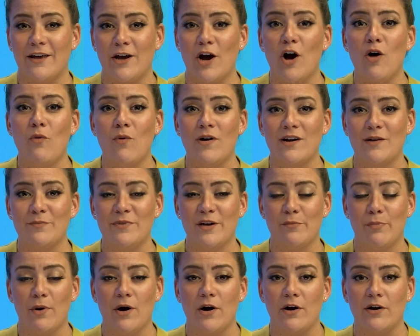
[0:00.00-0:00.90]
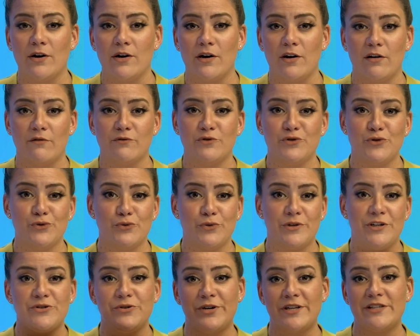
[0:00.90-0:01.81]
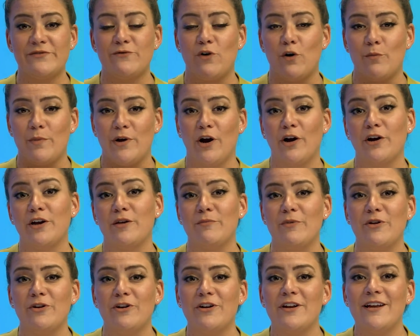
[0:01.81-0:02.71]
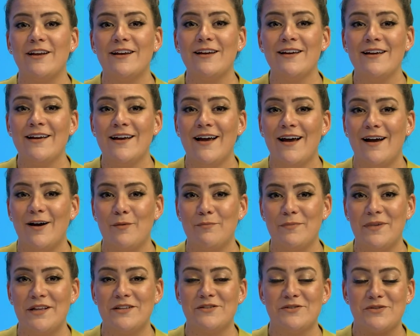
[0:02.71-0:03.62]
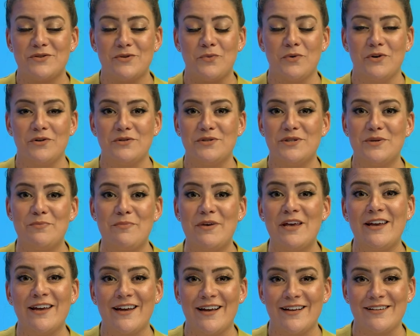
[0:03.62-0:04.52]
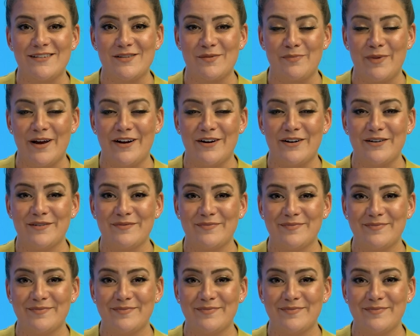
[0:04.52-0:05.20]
they all want to be a part of truly transforming our community um, means the world to me as the mayor